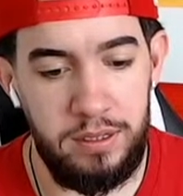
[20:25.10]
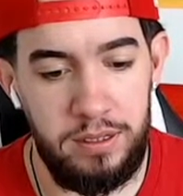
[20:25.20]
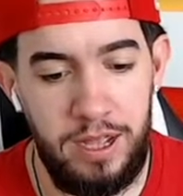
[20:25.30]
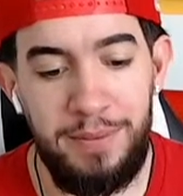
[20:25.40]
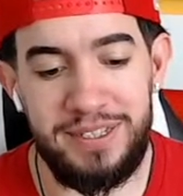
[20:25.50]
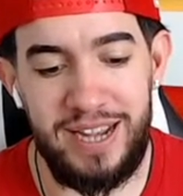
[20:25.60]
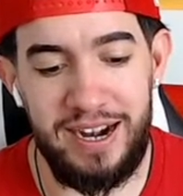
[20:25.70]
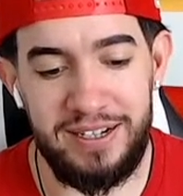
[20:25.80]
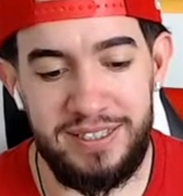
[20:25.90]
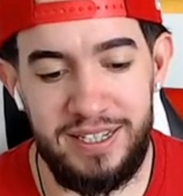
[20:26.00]
I'm excited
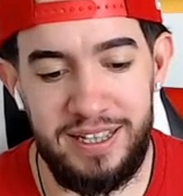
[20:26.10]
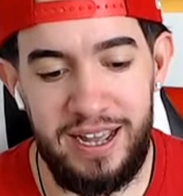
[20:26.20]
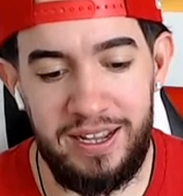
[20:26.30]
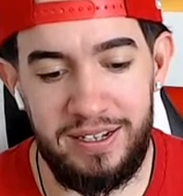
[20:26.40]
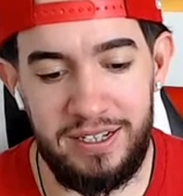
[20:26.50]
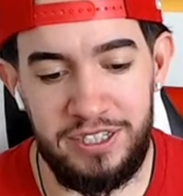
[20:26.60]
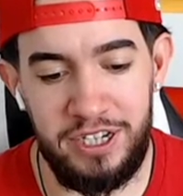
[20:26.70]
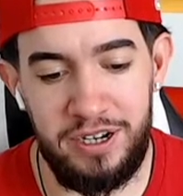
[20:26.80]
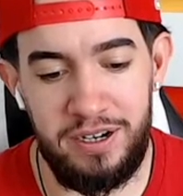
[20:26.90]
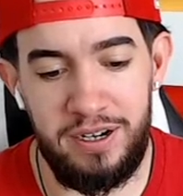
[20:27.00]
to see that this
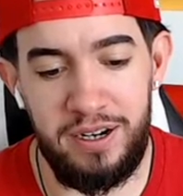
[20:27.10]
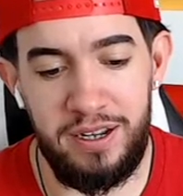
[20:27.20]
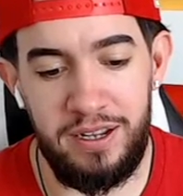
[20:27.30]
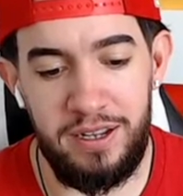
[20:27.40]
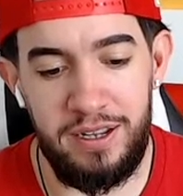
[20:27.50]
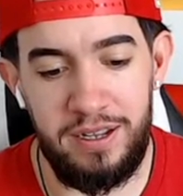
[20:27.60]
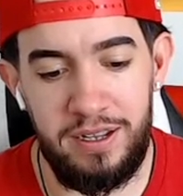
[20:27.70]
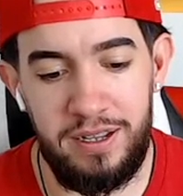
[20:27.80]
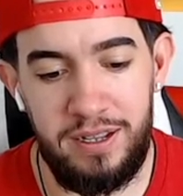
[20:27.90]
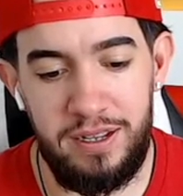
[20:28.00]
year
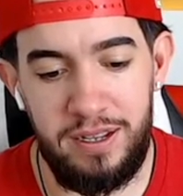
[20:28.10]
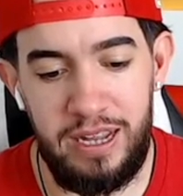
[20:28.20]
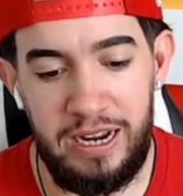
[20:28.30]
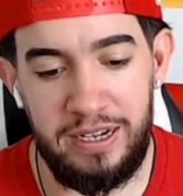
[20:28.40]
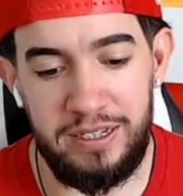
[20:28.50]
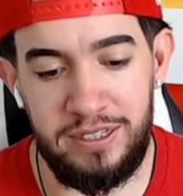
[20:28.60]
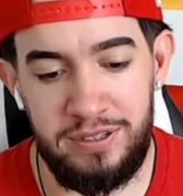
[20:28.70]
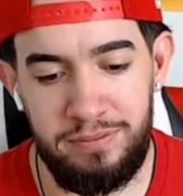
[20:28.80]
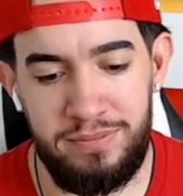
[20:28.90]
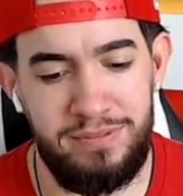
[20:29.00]
is
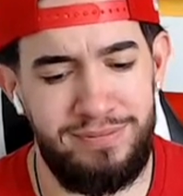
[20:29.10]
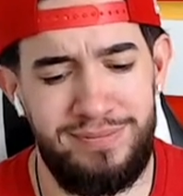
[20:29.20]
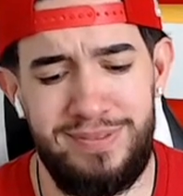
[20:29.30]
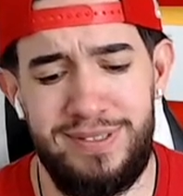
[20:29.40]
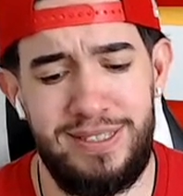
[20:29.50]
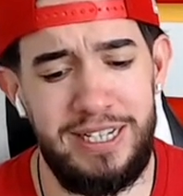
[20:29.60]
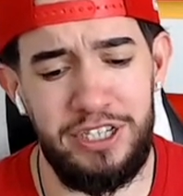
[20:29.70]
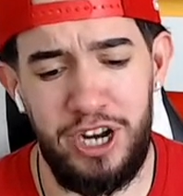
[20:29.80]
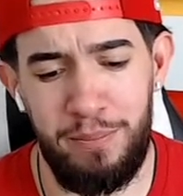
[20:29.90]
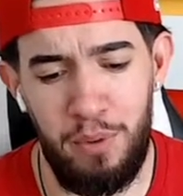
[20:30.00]

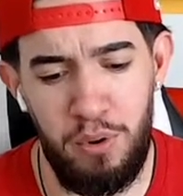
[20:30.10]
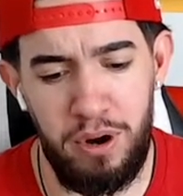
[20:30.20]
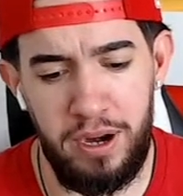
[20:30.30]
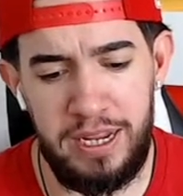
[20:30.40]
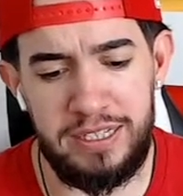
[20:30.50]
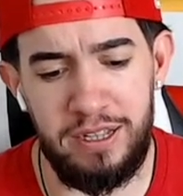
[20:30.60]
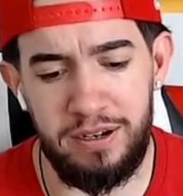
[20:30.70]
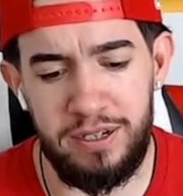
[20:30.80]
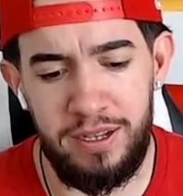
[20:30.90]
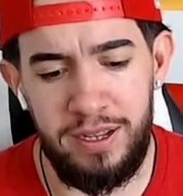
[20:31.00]
DJ Moore. He's
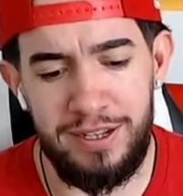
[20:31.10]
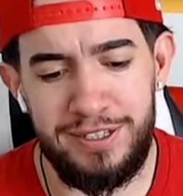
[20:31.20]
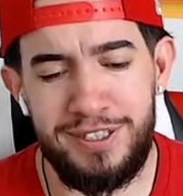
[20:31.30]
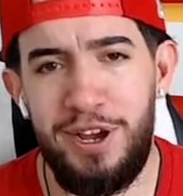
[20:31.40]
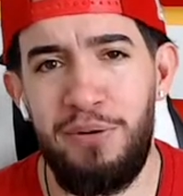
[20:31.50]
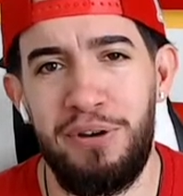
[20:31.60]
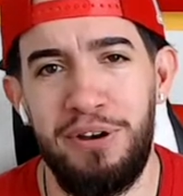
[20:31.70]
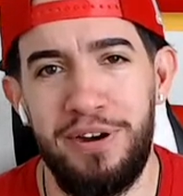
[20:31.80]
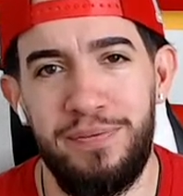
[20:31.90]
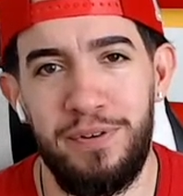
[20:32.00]
looked so
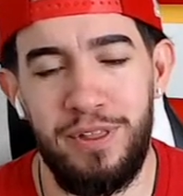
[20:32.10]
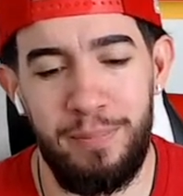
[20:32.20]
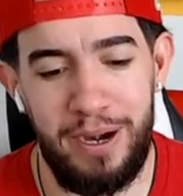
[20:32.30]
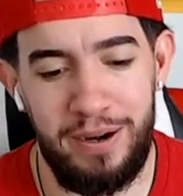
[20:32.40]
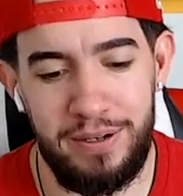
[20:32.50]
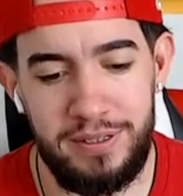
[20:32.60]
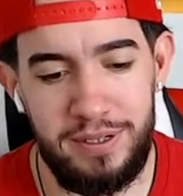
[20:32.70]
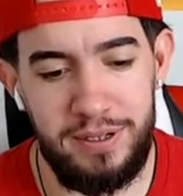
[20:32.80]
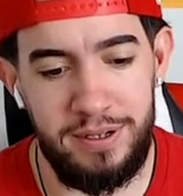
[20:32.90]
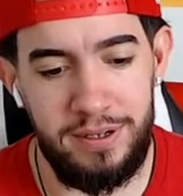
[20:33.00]
good for the Bears
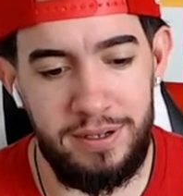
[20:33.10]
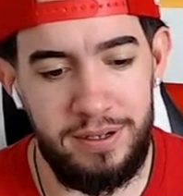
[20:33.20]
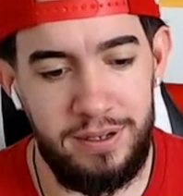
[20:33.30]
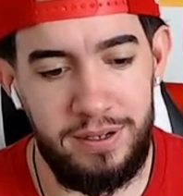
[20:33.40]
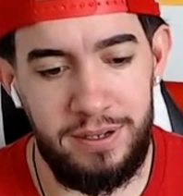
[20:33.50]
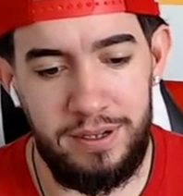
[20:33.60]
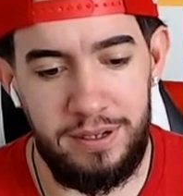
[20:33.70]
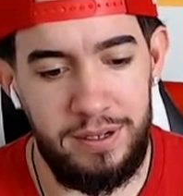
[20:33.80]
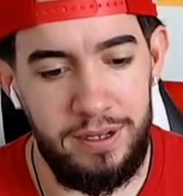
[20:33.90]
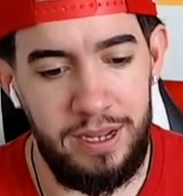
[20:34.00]

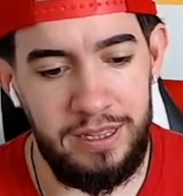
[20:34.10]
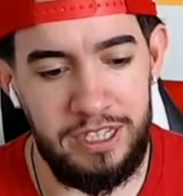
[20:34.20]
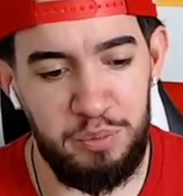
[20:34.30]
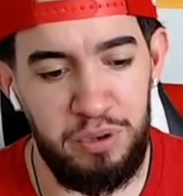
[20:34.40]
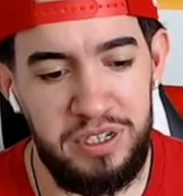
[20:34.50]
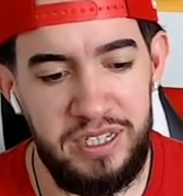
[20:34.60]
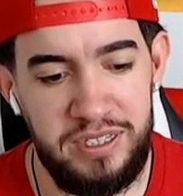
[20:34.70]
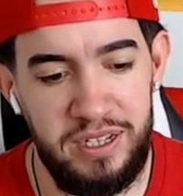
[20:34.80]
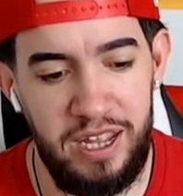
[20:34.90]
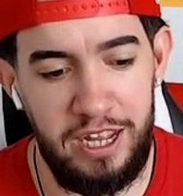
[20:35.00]
in these
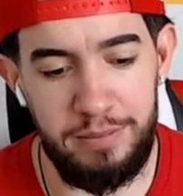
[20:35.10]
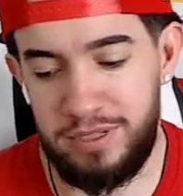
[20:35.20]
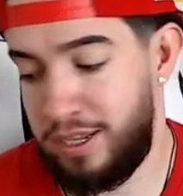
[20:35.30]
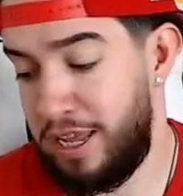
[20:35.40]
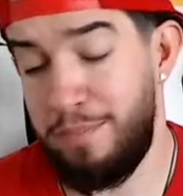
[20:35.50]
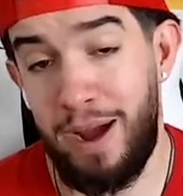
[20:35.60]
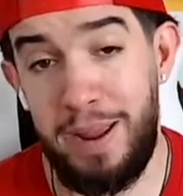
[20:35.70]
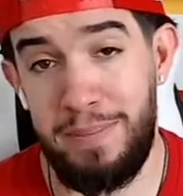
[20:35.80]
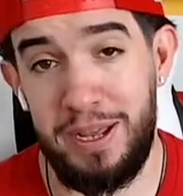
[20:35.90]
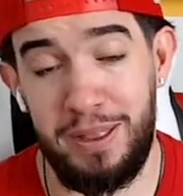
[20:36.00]
preseason games. He
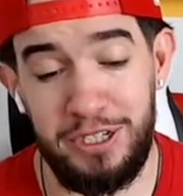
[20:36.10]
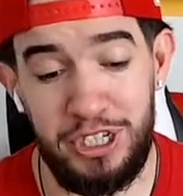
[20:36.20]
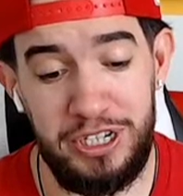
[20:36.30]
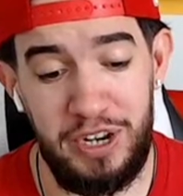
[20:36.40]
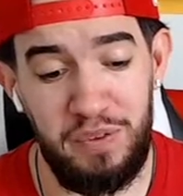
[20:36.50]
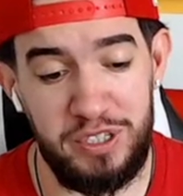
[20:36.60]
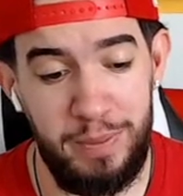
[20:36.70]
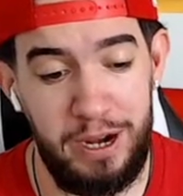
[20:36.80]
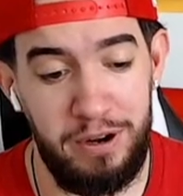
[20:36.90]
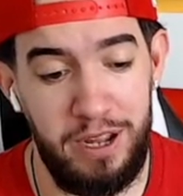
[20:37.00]
might be a legit difference
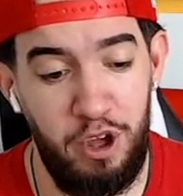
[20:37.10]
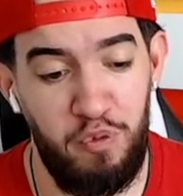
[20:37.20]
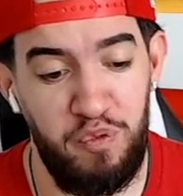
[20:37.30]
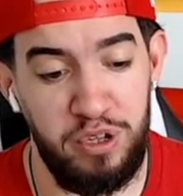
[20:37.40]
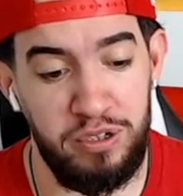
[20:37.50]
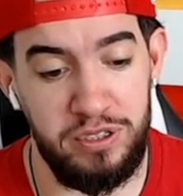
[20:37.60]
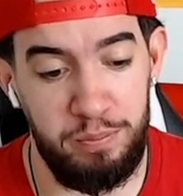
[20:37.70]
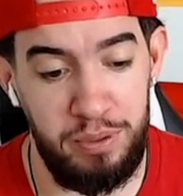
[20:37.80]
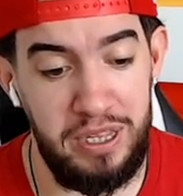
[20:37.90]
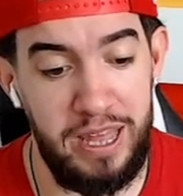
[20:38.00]
maker to help Fields
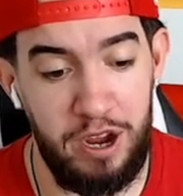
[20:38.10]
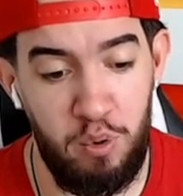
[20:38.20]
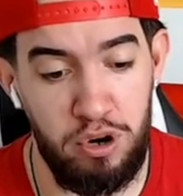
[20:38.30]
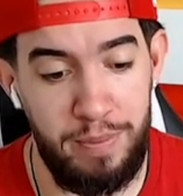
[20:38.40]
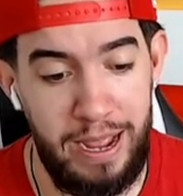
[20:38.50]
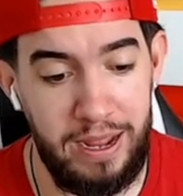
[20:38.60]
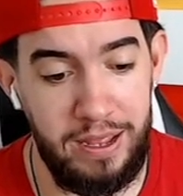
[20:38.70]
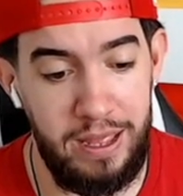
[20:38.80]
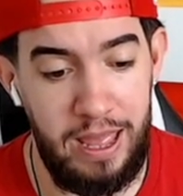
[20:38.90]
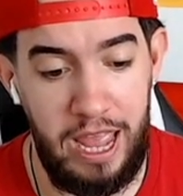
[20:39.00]
be that quarterback
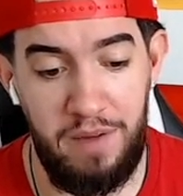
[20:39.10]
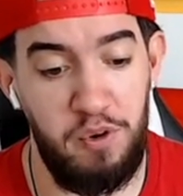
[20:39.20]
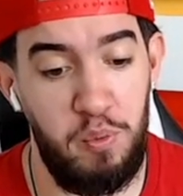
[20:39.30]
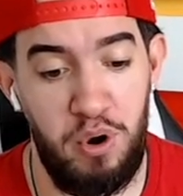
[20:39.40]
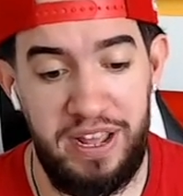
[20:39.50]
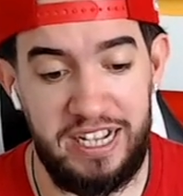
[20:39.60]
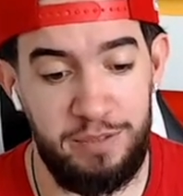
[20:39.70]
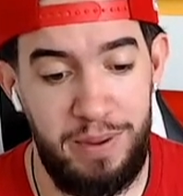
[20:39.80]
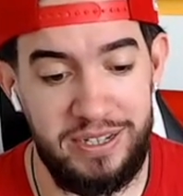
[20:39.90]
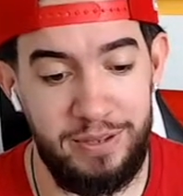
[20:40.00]
everyone
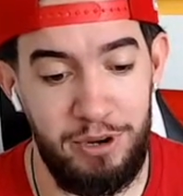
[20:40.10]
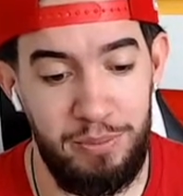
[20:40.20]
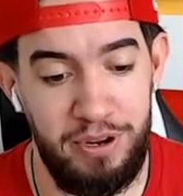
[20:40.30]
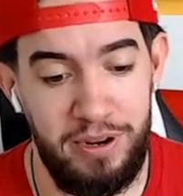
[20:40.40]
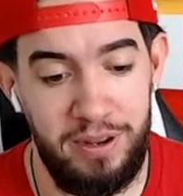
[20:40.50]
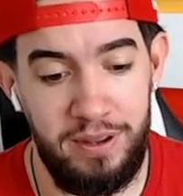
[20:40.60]
expects him to be.